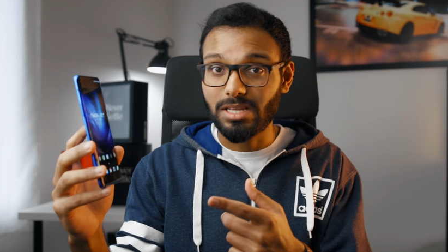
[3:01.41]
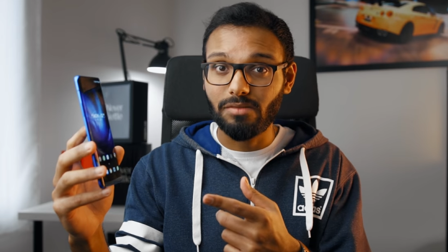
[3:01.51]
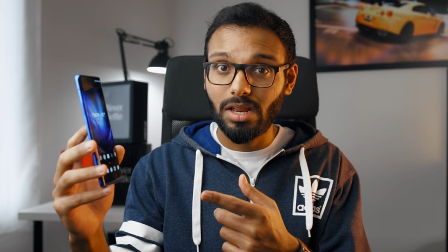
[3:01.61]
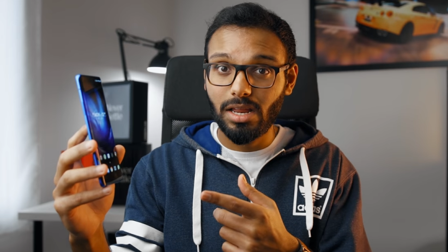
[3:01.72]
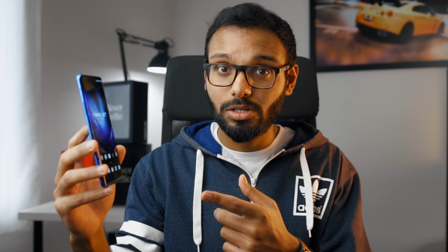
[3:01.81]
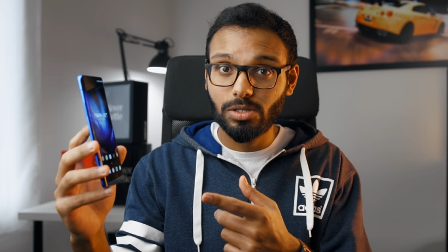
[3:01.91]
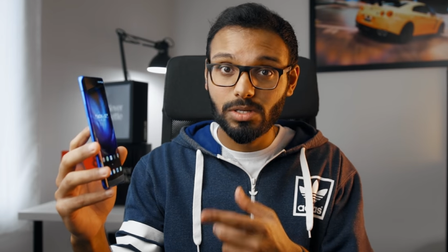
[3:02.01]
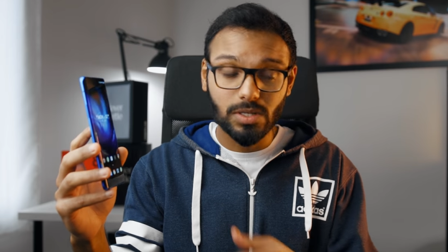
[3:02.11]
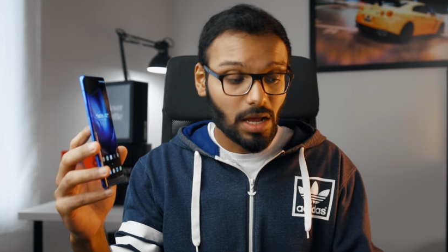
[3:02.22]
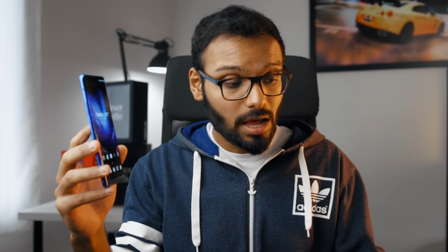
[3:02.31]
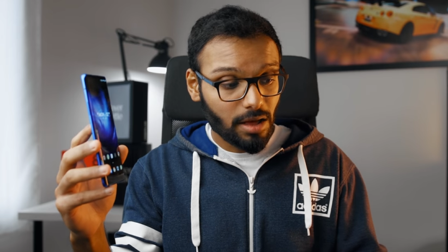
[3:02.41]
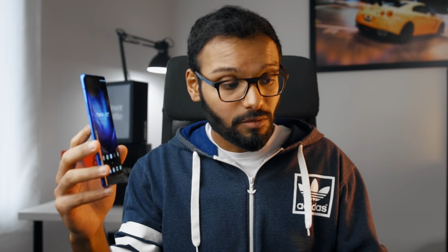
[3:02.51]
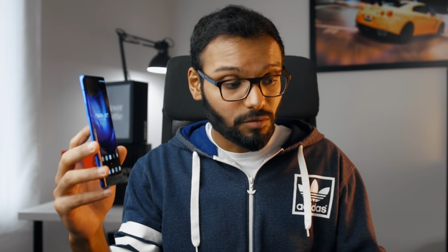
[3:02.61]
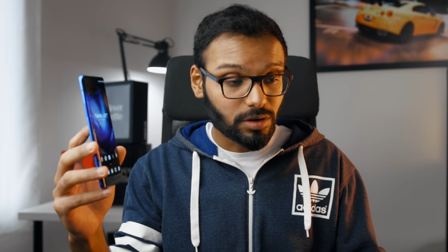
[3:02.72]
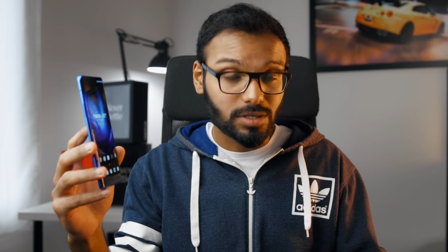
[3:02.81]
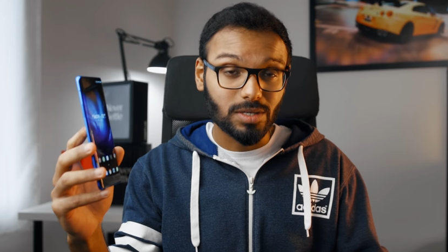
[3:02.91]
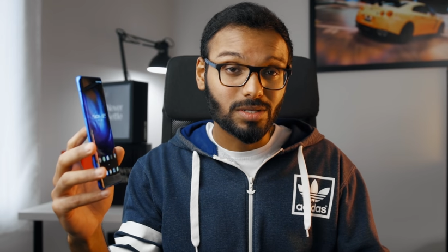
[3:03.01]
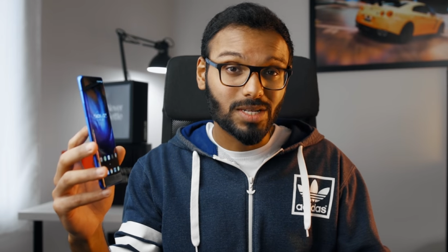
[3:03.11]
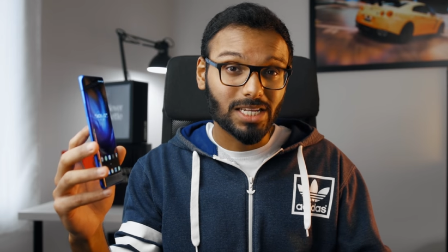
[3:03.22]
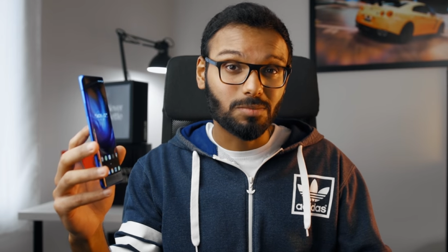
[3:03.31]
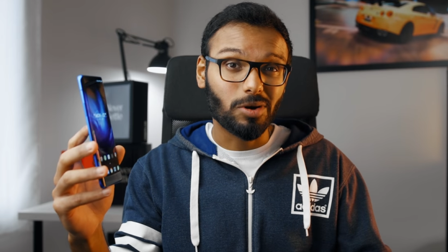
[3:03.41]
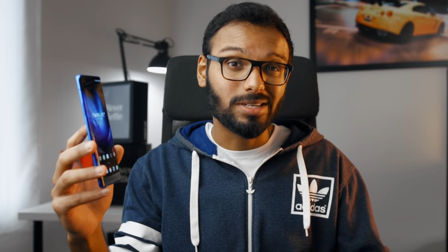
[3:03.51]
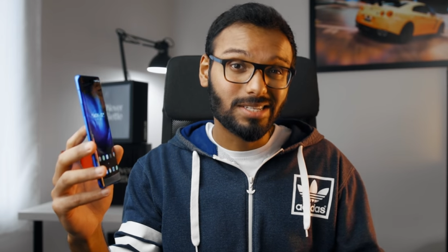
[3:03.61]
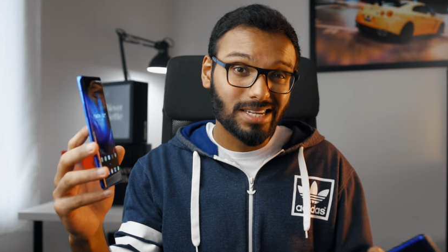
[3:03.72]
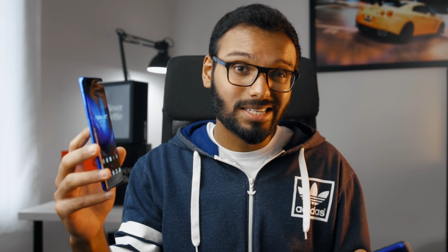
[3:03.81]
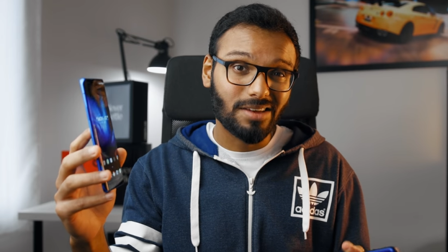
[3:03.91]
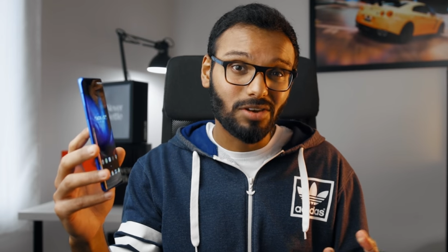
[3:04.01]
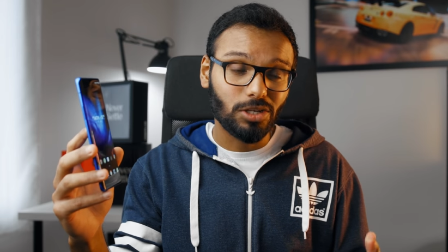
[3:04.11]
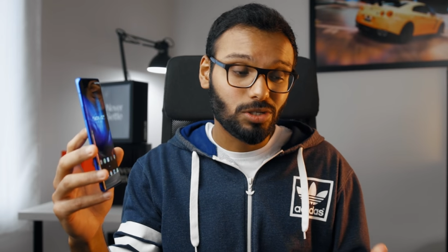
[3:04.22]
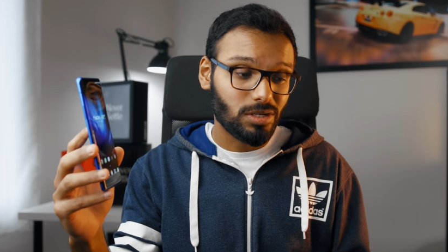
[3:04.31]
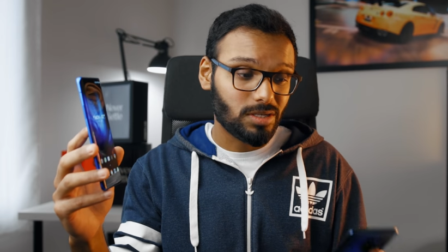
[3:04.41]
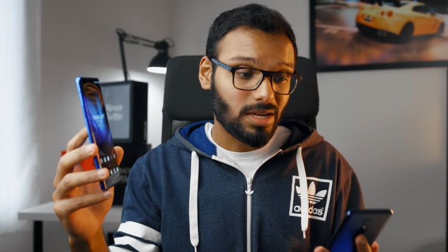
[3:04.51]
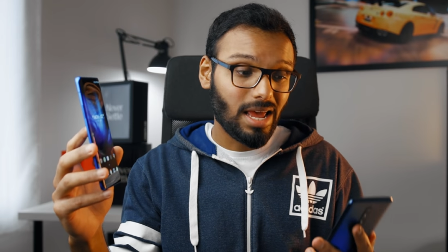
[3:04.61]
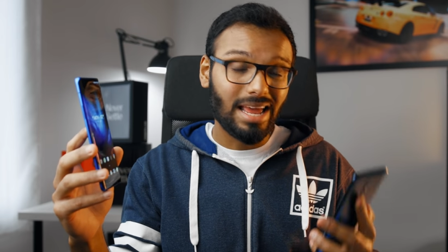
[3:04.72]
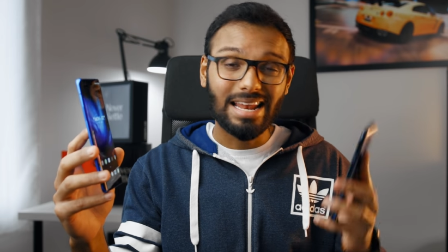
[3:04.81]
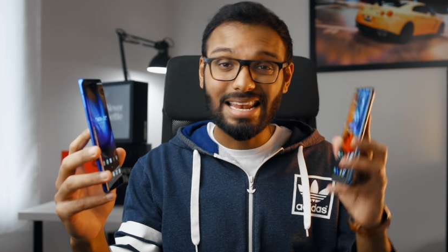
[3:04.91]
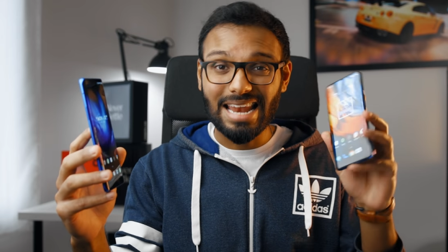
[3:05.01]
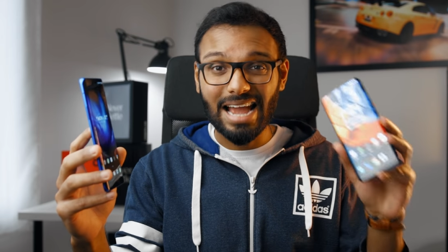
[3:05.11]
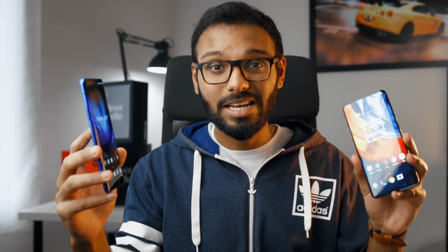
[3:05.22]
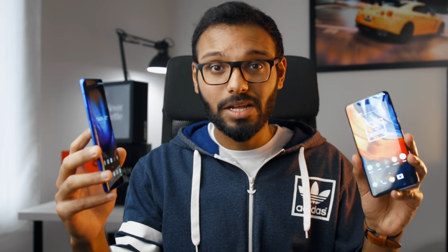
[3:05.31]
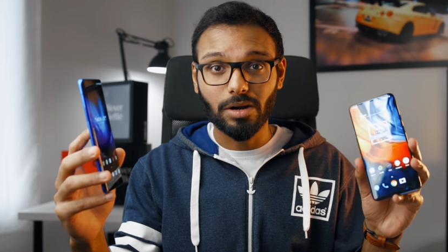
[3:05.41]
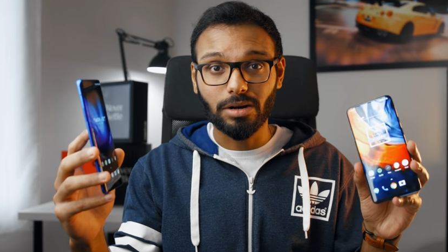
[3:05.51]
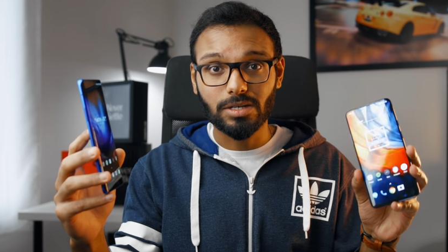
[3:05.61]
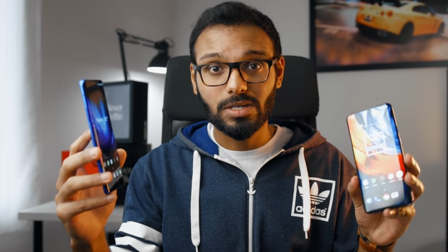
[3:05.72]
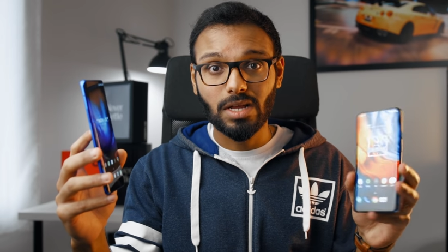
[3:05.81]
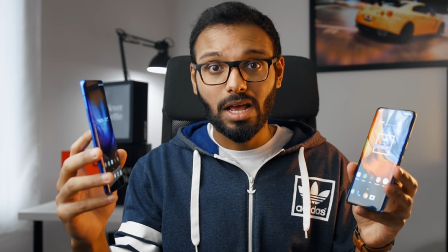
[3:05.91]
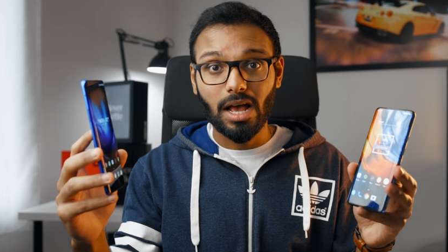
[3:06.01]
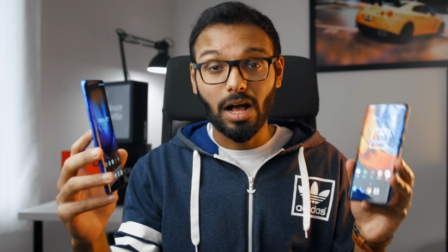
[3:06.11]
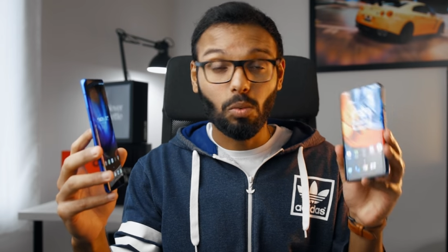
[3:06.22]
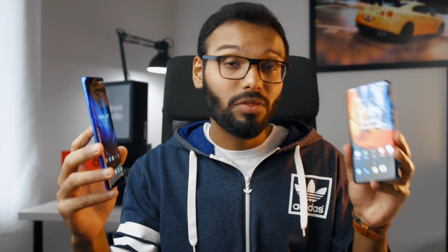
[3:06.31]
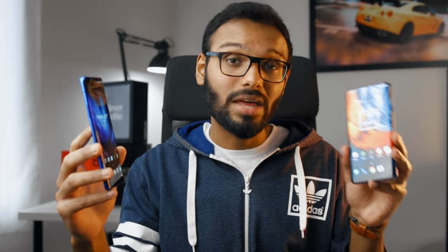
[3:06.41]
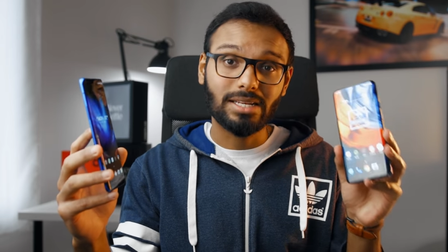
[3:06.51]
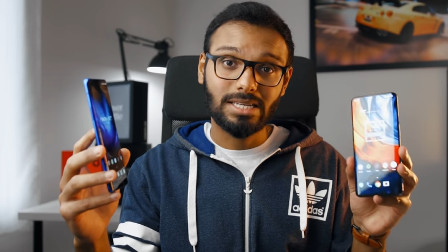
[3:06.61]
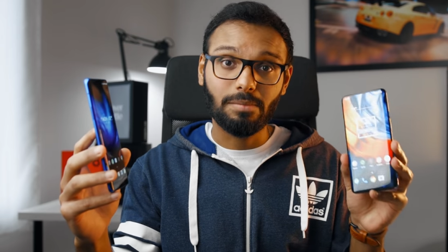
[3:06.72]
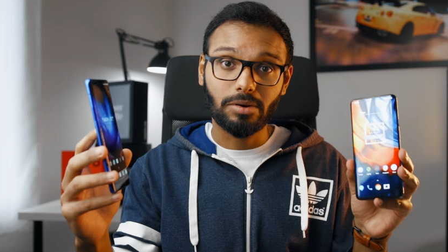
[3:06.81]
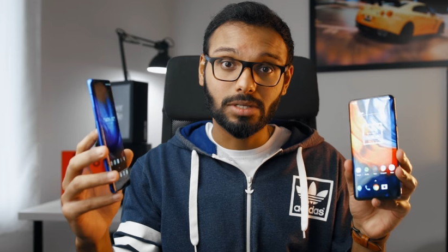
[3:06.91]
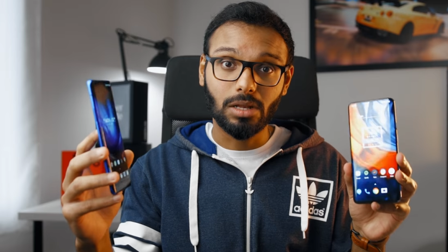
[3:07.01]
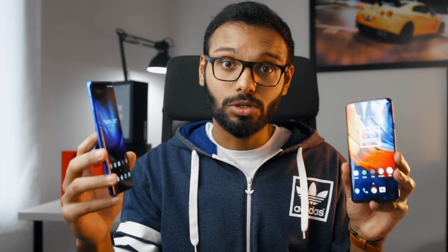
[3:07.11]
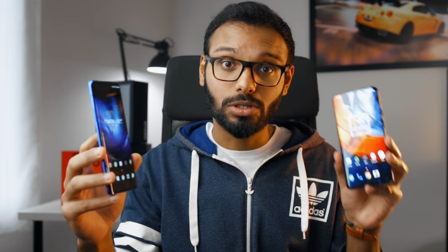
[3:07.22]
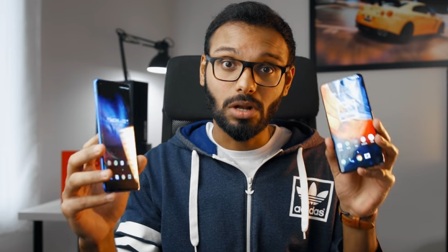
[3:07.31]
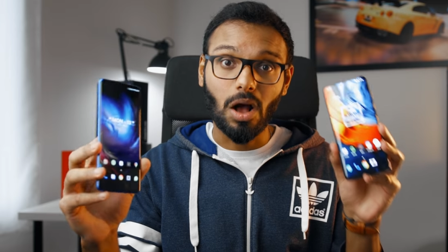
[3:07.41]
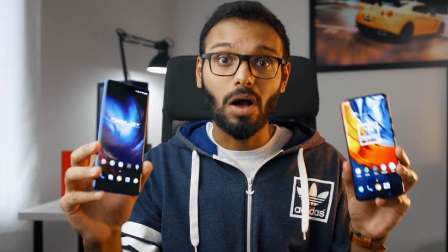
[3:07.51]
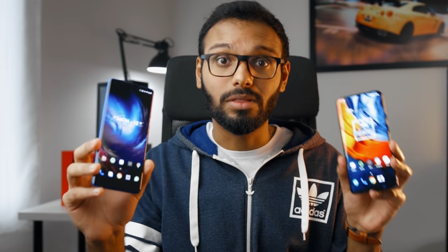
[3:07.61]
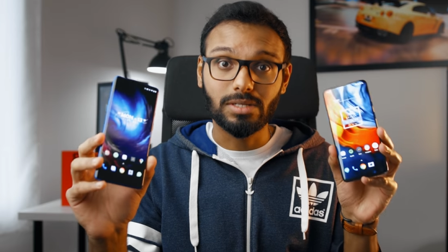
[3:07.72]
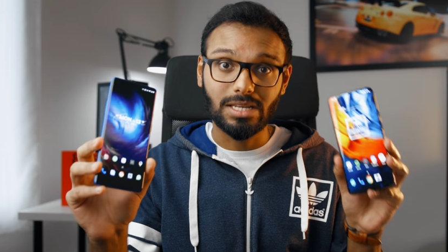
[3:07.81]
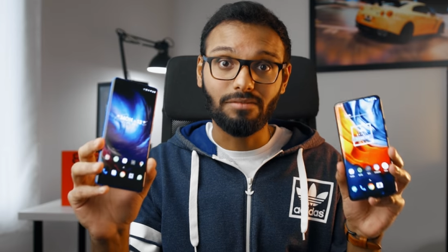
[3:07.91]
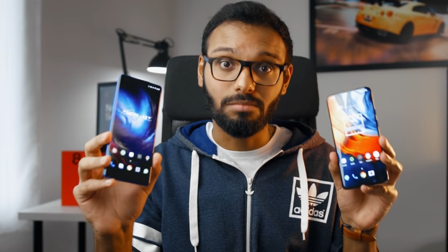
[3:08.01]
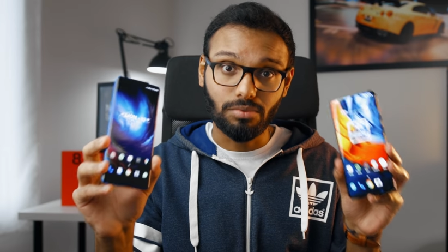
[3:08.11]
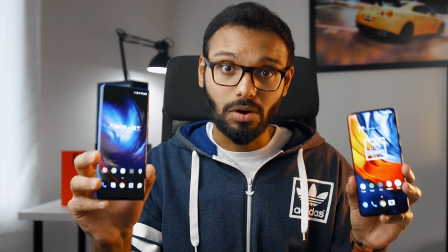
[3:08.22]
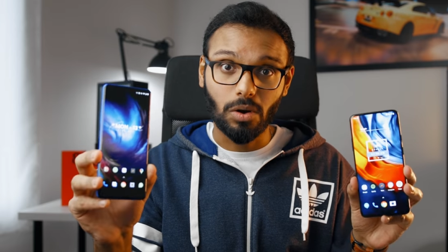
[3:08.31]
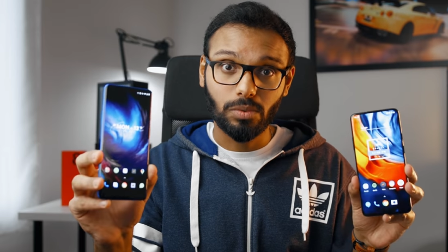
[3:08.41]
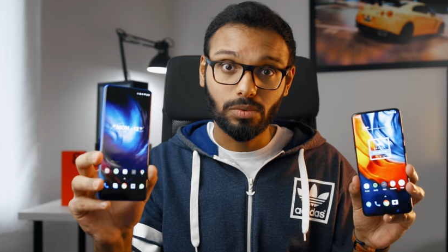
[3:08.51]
seven eight inches versus six point six seven inches, ninety hertz, uh, with that same resolution on the seven Pro.